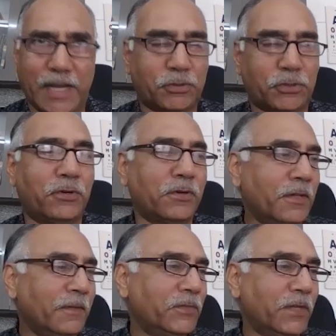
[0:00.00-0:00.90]
and I'm
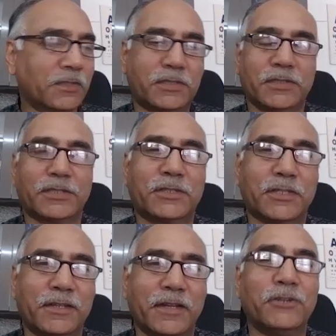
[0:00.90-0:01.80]
sure youngsters are
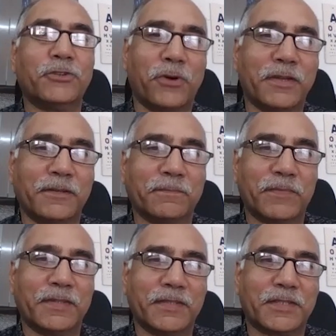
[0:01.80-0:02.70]
still enjoying
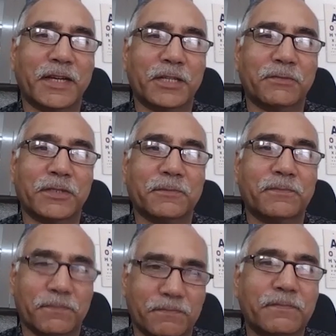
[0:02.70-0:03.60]
this kind of a
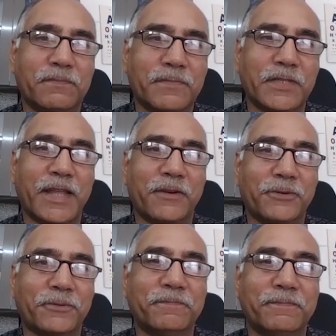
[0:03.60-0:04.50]
scenario.